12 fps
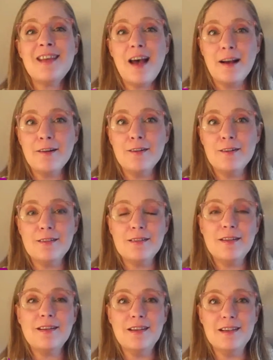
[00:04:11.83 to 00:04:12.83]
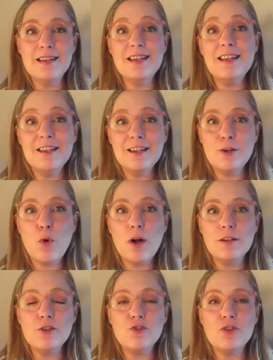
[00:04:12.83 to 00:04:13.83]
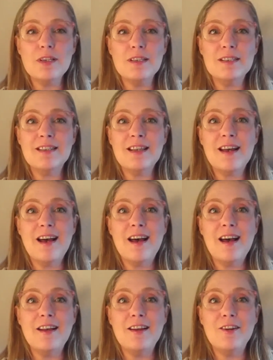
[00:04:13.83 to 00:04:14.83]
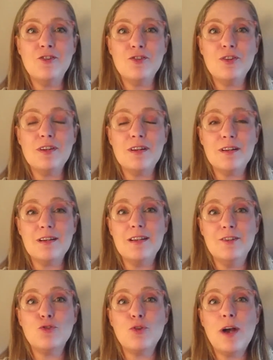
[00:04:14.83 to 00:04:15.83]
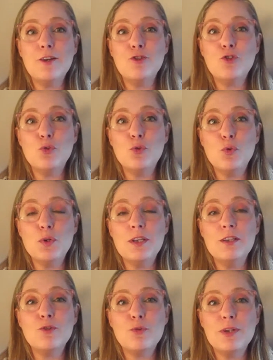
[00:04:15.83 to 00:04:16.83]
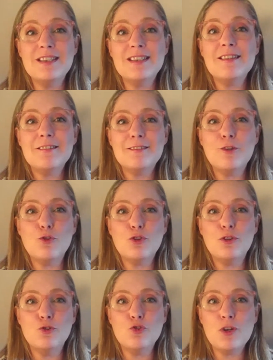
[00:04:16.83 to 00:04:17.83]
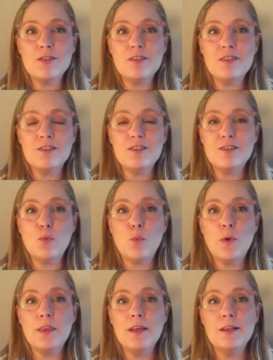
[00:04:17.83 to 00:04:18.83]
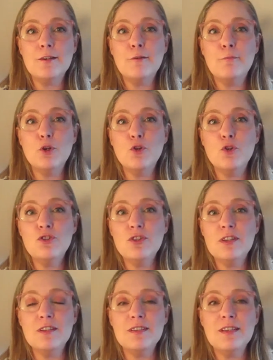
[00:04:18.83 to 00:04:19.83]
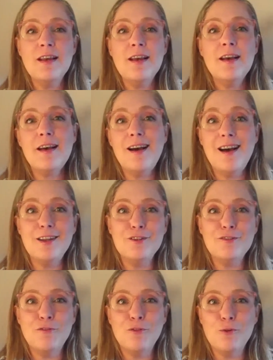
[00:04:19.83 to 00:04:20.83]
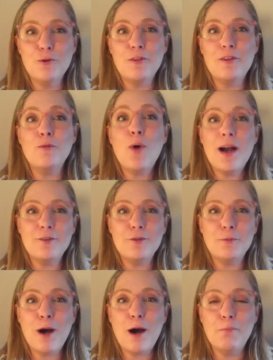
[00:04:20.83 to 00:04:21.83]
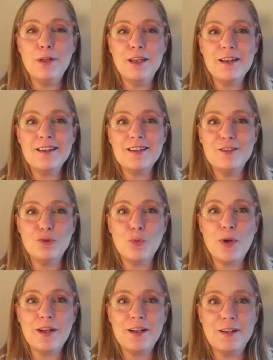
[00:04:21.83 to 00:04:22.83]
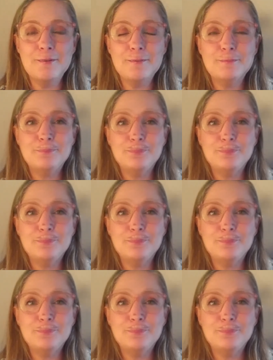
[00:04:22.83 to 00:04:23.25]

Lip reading: tackle inequalities and try to increase social justice within communities and for the wider public as well.